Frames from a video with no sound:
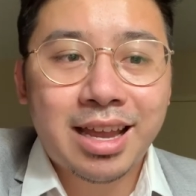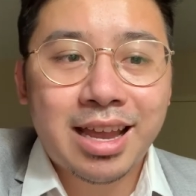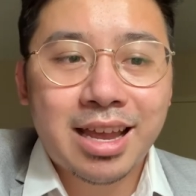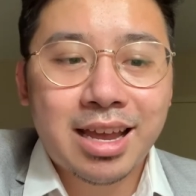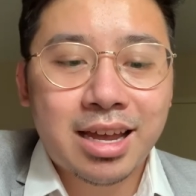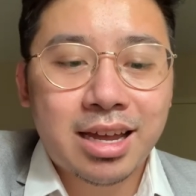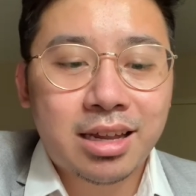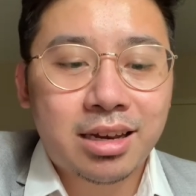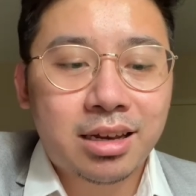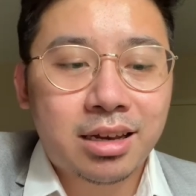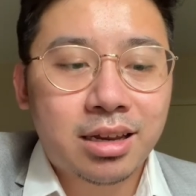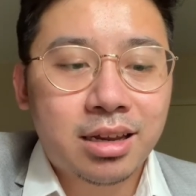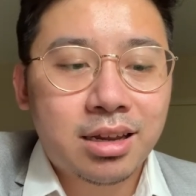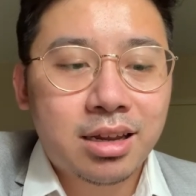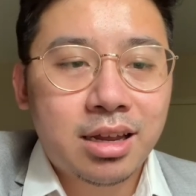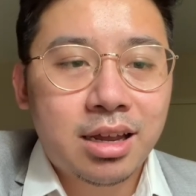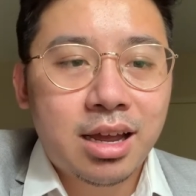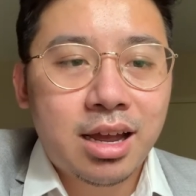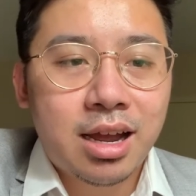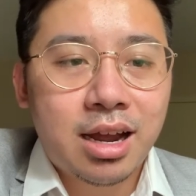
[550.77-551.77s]
And
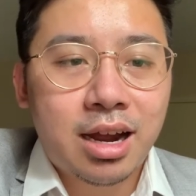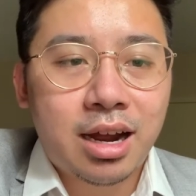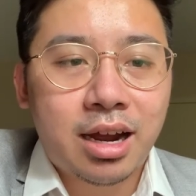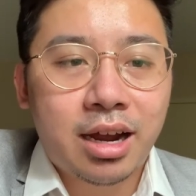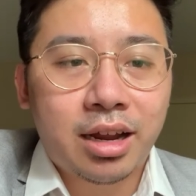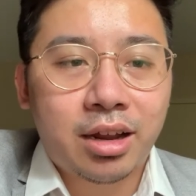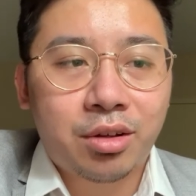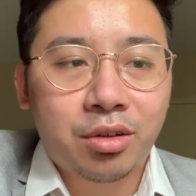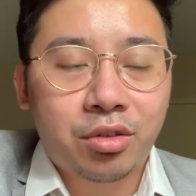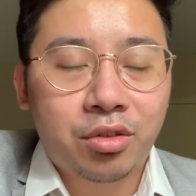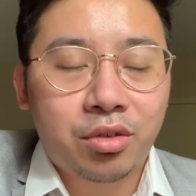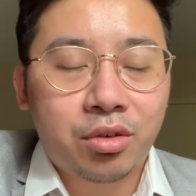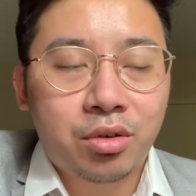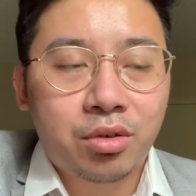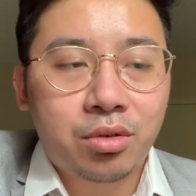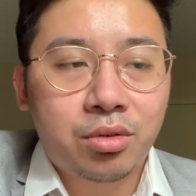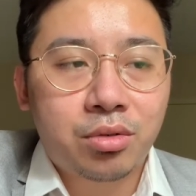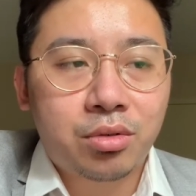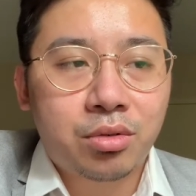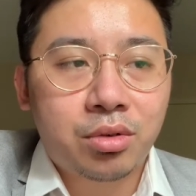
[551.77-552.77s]
I
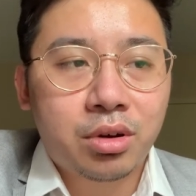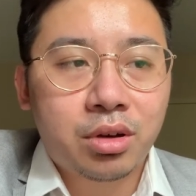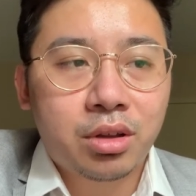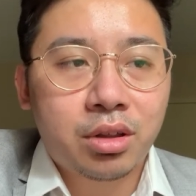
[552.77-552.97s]
also